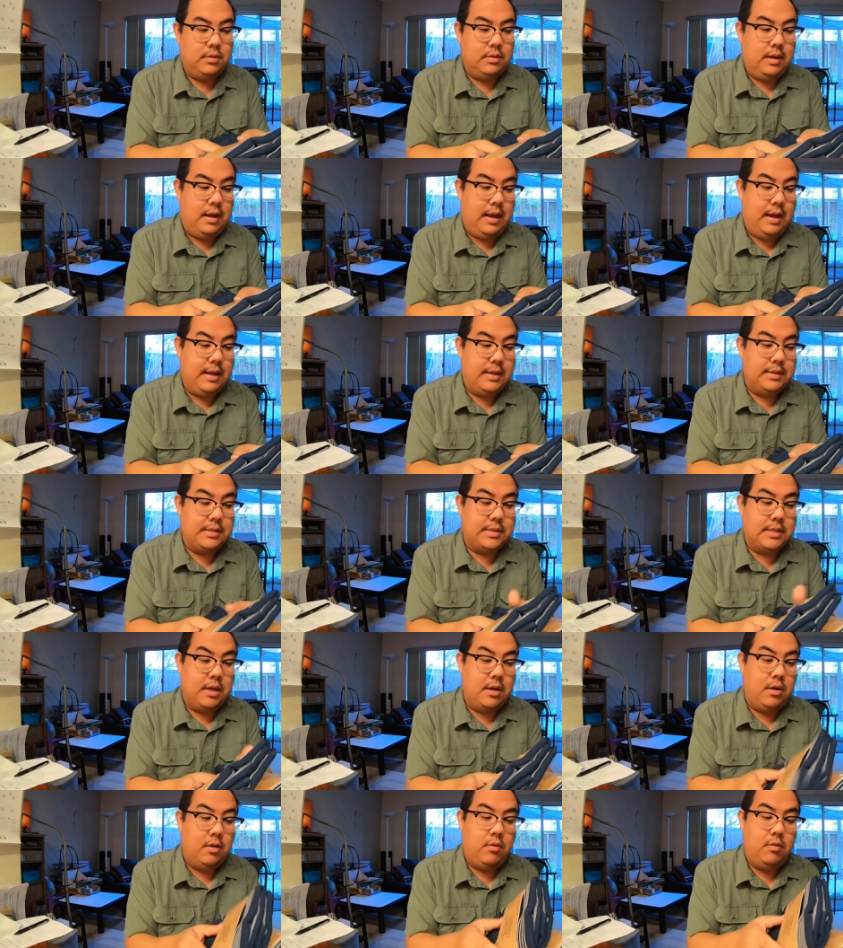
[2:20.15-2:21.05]
And
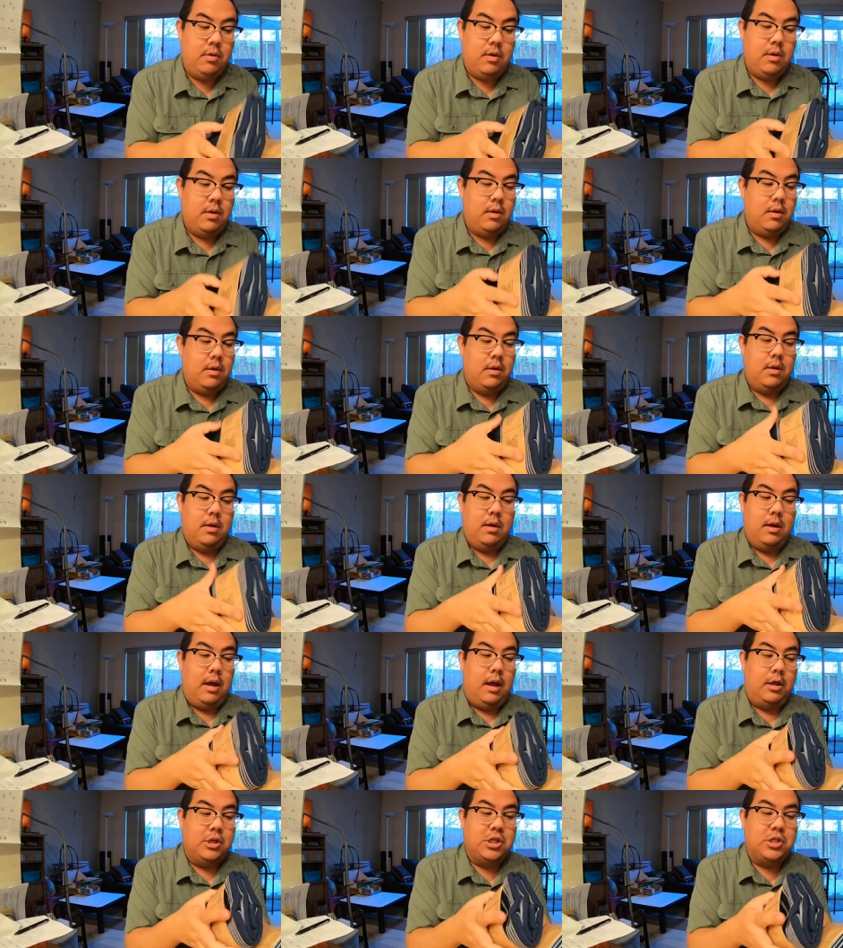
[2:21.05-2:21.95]
so
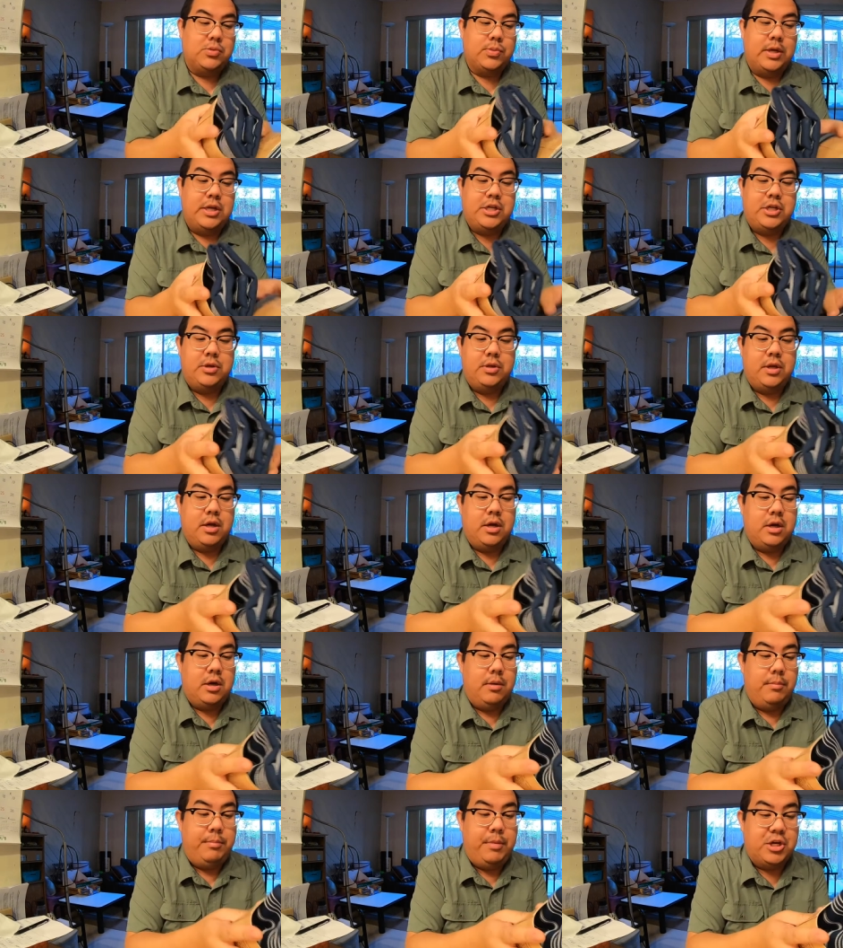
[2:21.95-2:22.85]
I'll just read you
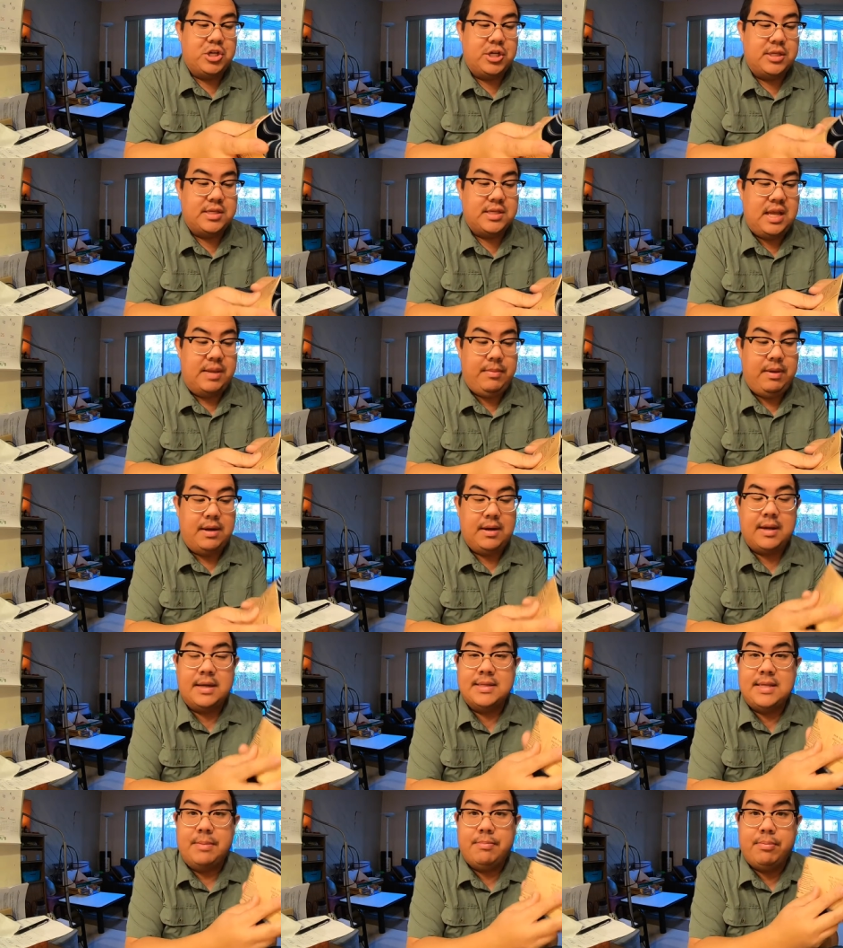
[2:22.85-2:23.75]
their mission statement
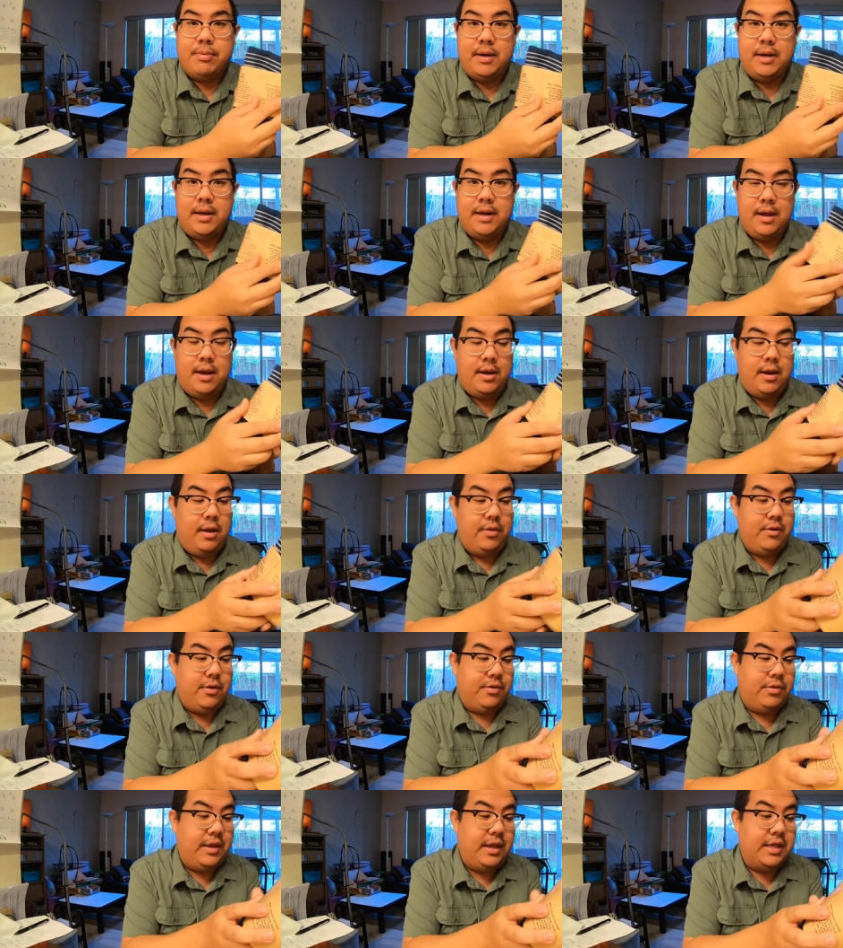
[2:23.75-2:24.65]
because they print it on all
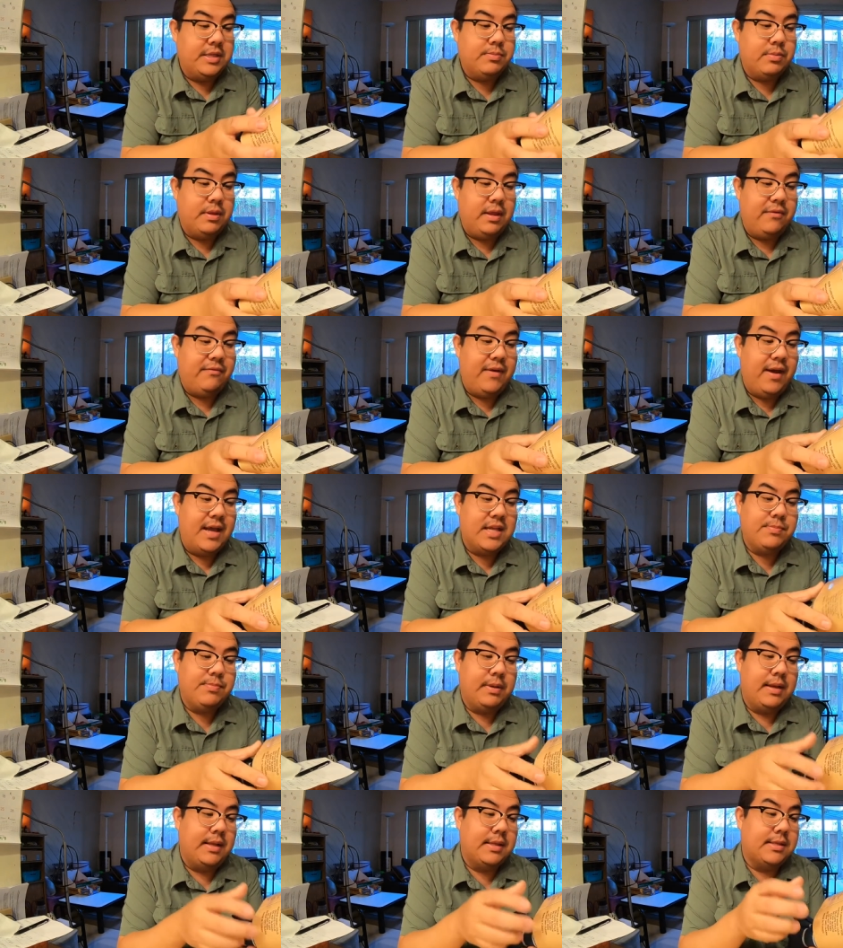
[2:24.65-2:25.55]
their things really fast,
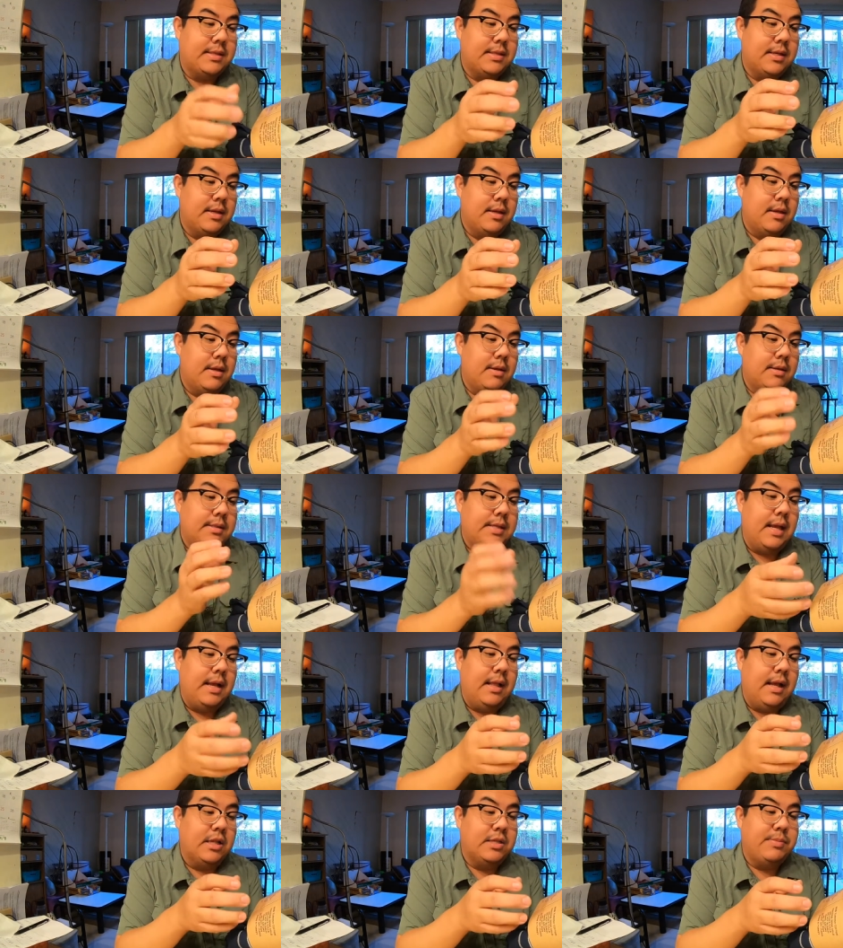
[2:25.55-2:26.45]
but it's
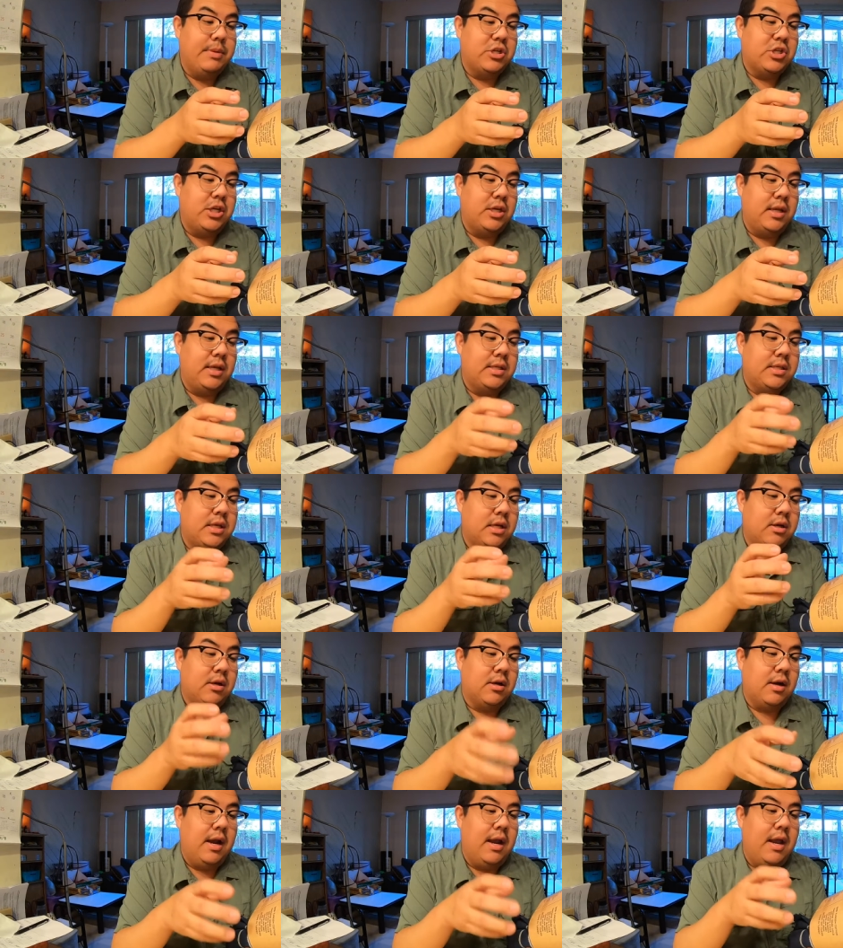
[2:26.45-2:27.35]
SandCloud's mission is to
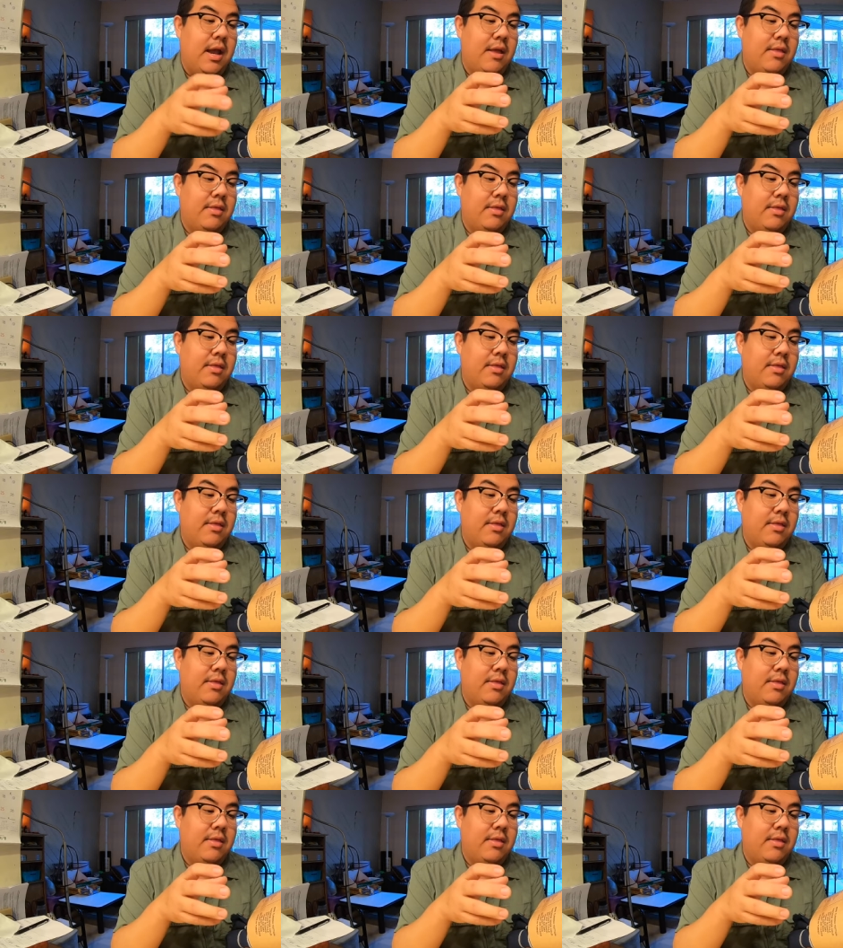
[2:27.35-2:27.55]
create